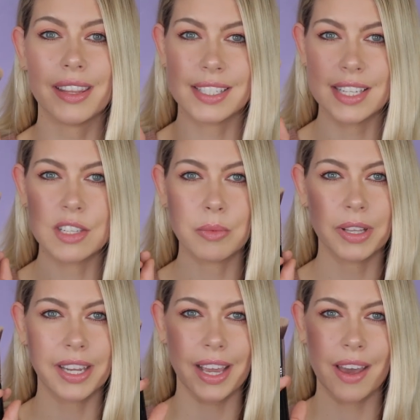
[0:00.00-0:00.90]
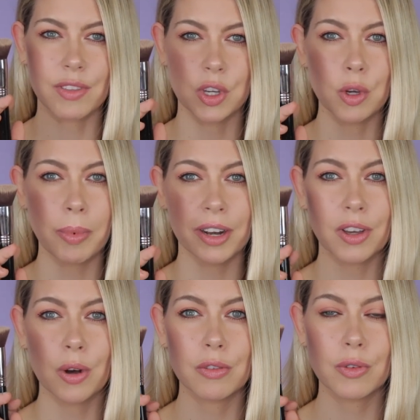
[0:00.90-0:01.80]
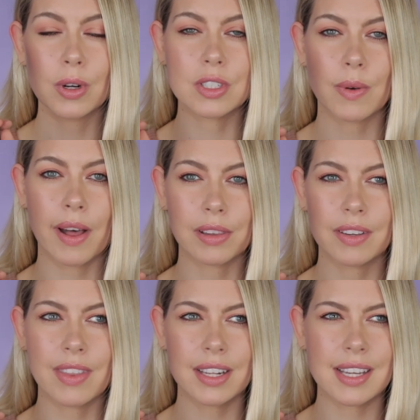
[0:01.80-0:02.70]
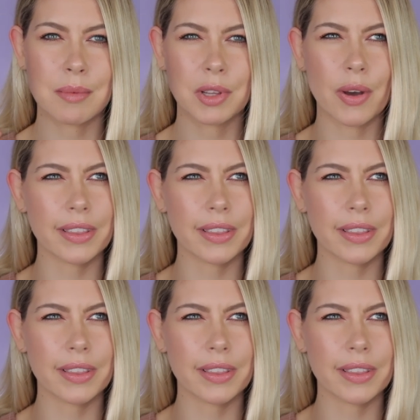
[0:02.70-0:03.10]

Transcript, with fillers: This is the one that I have the coupon code for, so I'll leave that down below.